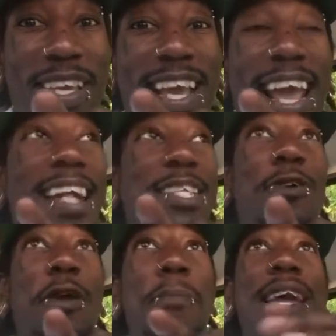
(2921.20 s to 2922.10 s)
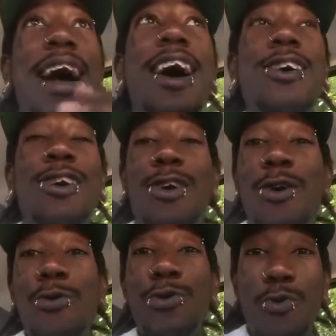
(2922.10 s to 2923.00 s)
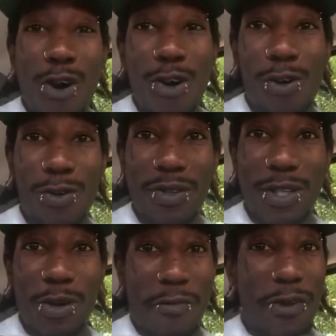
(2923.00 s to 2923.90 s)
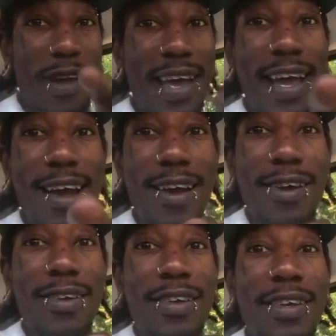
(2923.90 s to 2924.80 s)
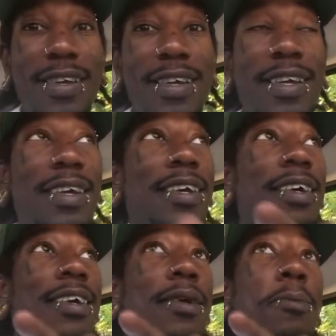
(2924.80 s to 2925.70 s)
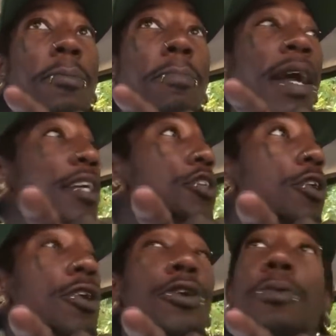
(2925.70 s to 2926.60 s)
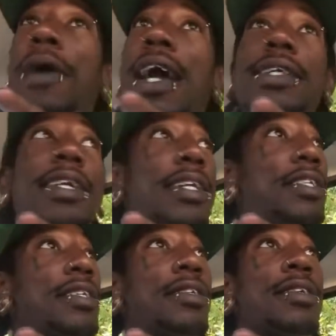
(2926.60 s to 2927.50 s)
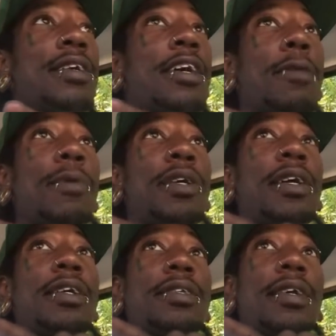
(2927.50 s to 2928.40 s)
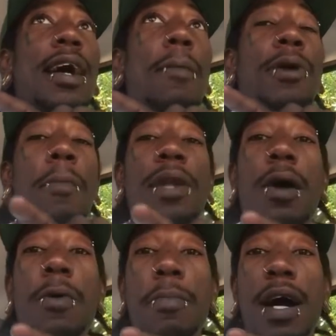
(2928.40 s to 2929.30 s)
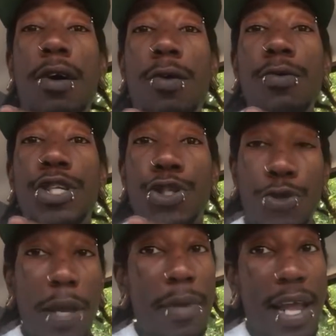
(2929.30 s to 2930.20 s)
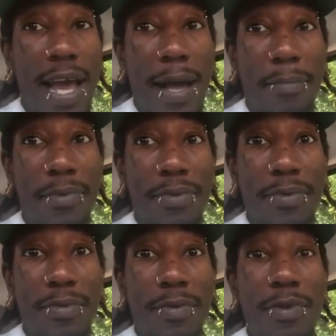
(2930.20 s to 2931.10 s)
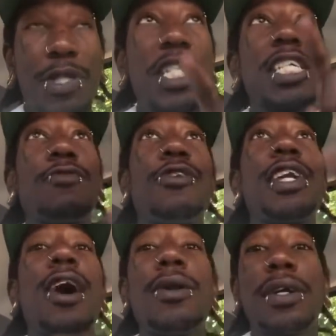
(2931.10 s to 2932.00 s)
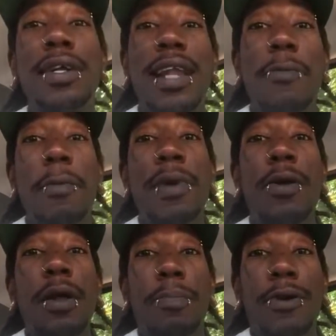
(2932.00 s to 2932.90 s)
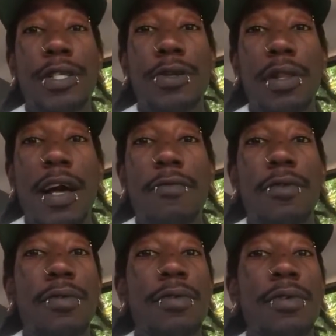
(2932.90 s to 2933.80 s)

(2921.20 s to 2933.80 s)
And it's going to be our own world. So if you're here, make sure you pay attention because I'm coming out with my own streaming app just for y'all to connect with me on a personal level.